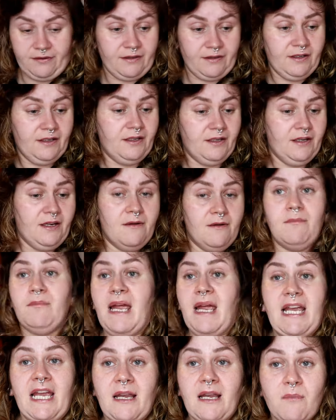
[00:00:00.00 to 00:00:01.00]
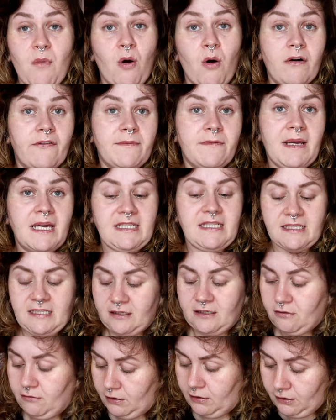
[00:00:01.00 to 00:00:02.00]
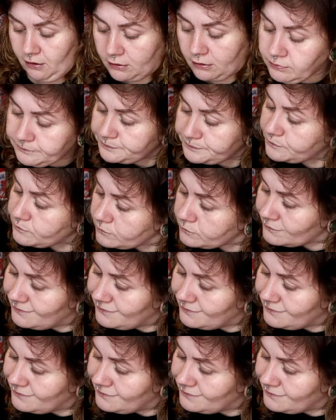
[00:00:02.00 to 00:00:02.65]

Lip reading: and making more of a mess as I go along.